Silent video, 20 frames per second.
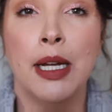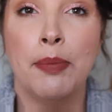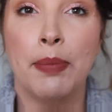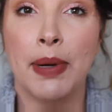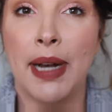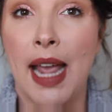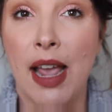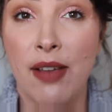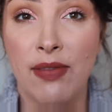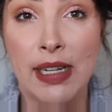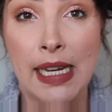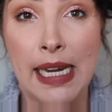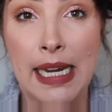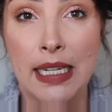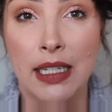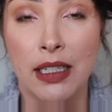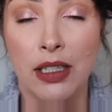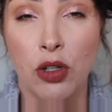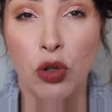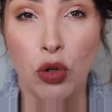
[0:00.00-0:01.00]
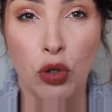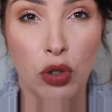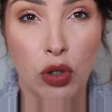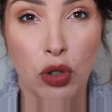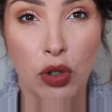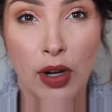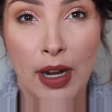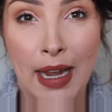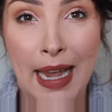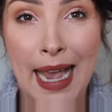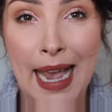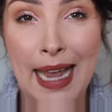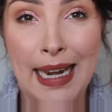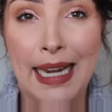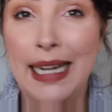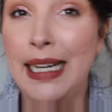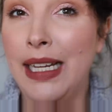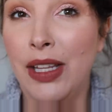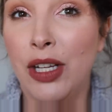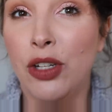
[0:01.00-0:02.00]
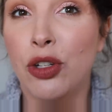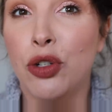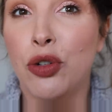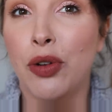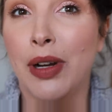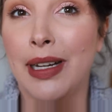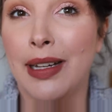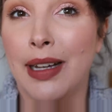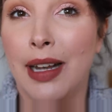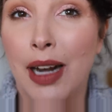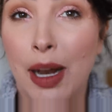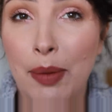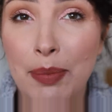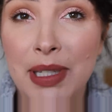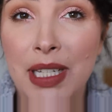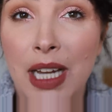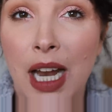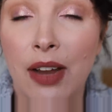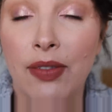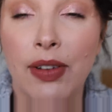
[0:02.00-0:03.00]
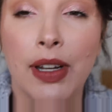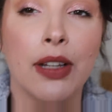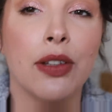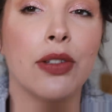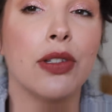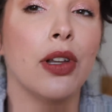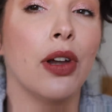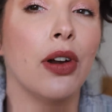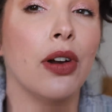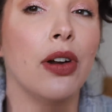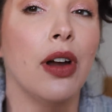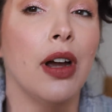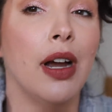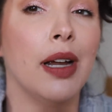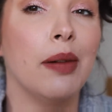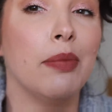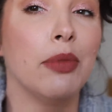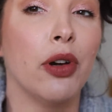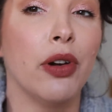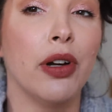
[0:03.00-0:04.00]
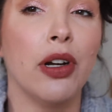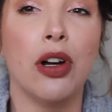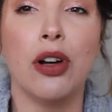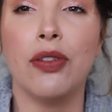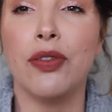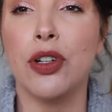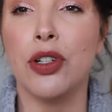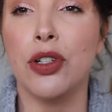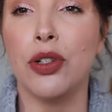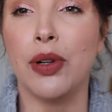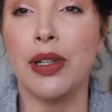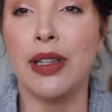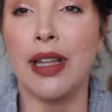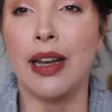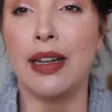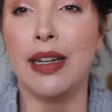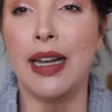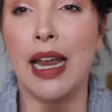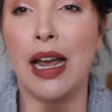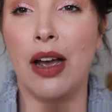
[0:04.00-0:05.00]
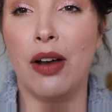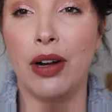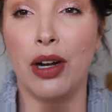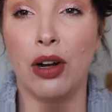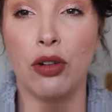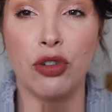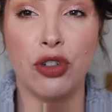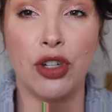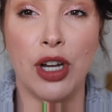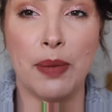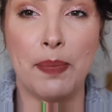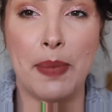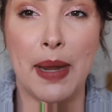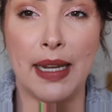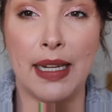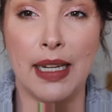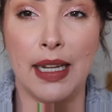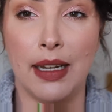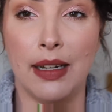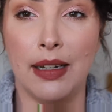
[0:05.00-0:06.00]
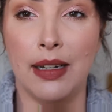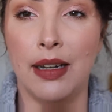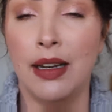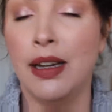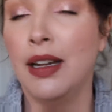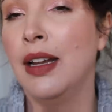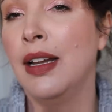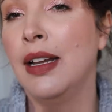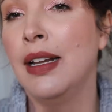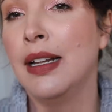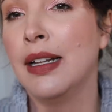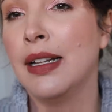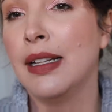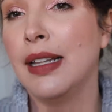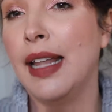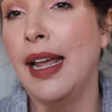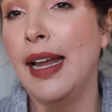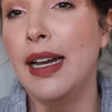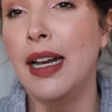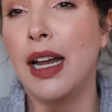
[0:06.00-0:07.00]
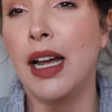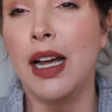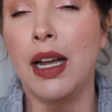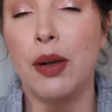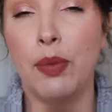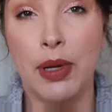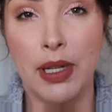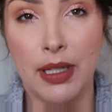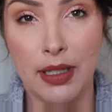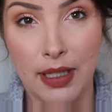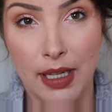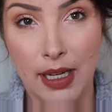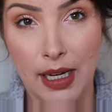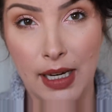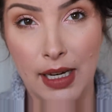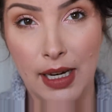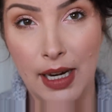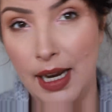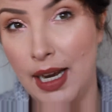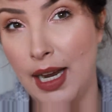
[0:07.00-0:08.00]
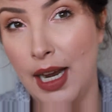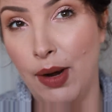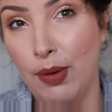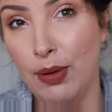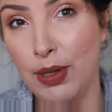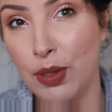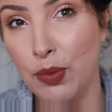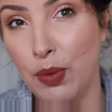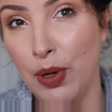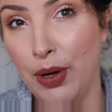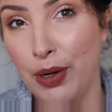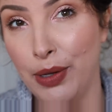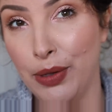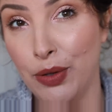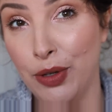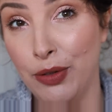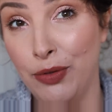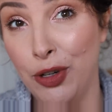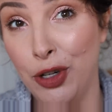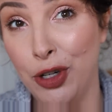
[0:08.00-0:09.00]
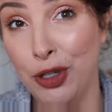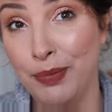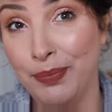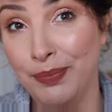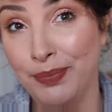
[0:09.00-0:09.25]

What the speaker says: but I haven't eaten or had anything to drink and I'm starving. So I'm going off and doing that now, and I'll check back in later and we can see how it's wearing through food.